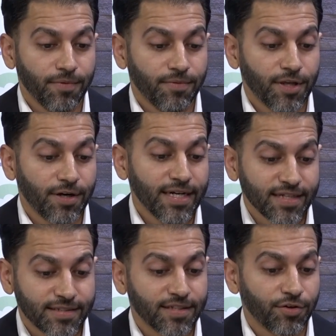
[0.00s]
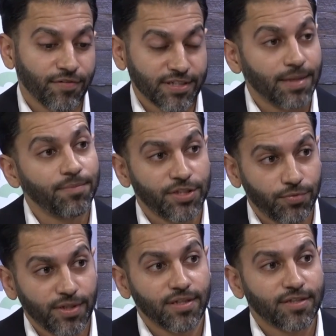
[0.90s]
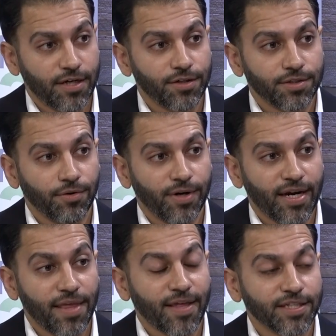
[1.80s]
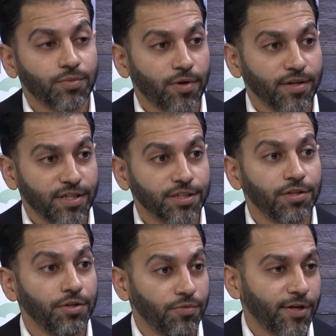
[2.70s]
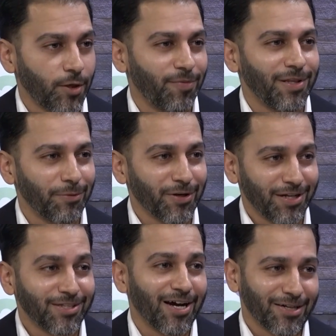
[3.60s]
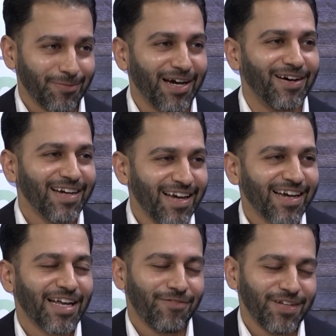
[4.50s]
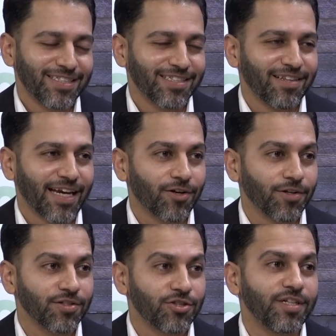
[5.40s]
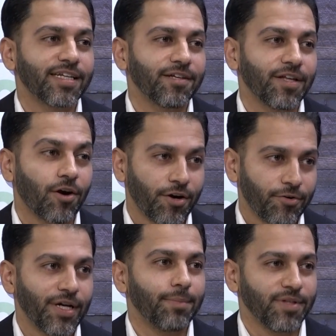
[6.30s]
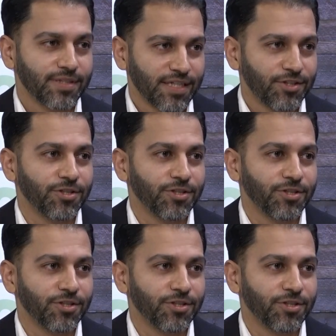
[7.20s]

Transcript: there is sort of this in-between territory, and that's where this new therapy that we're going to talk about kind of fits into that, called geniculate artery embolization.